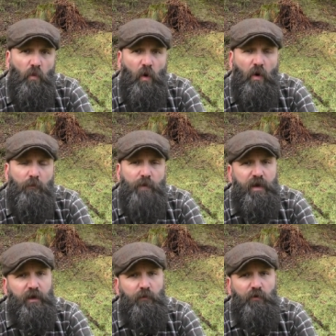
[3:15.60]
wore
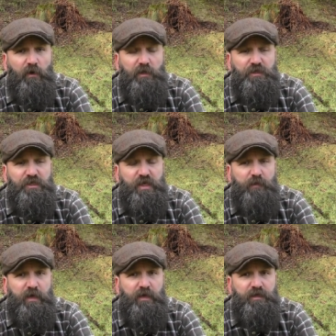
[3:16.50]
making them really
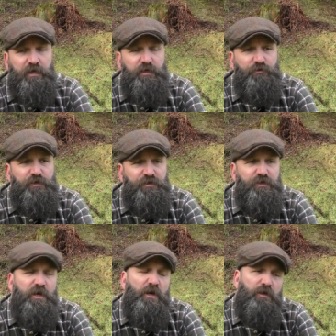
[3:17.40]
slippery and
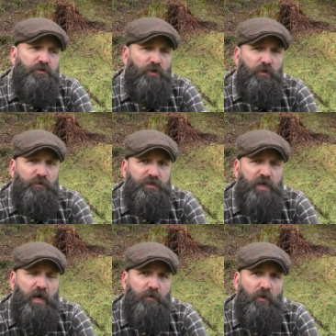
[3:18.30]
dangerous so it was
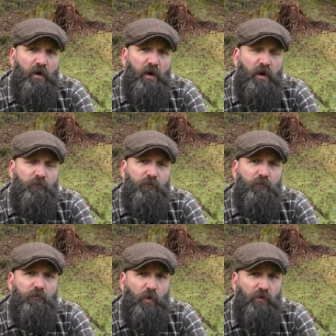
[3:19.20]
time to uh,
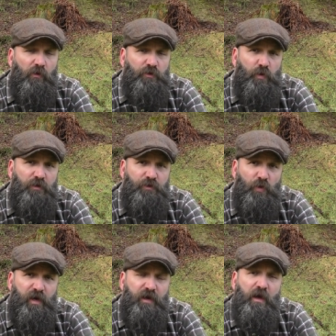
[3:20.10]
put those ones
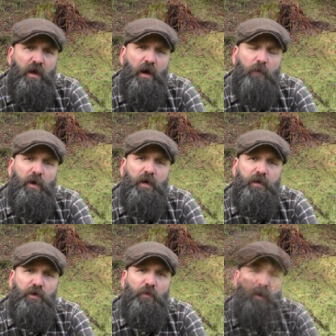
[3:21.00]
away and buy a new